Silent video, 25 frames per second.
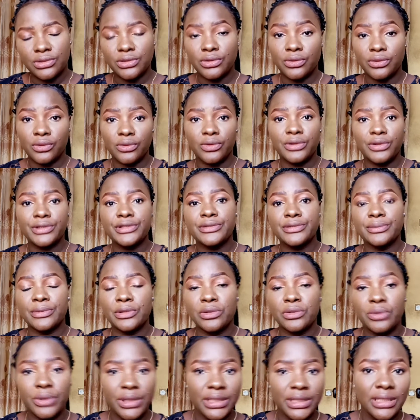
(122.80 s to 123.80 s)
you're going to be
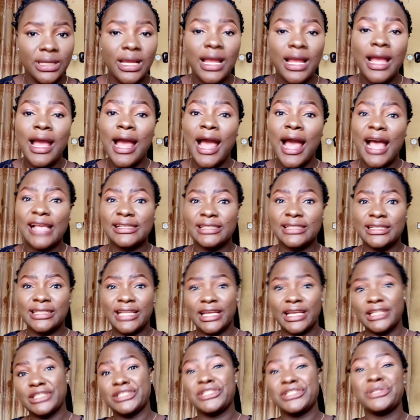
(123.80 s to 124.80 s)
doing as a
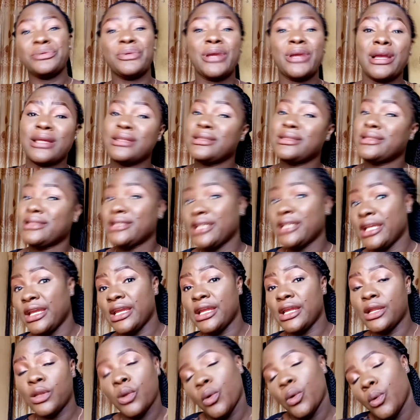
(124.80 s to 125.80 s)
Nigerian
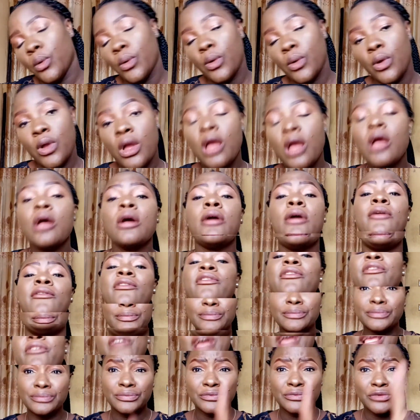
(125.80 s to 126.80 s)
tailor.
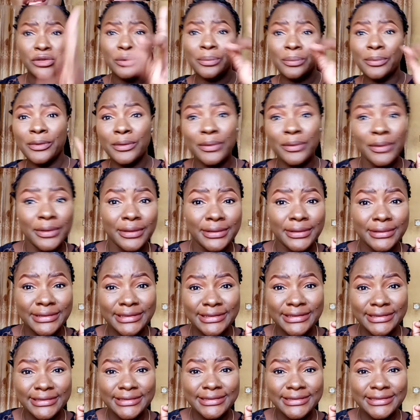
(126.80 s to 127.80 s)
First Number of all,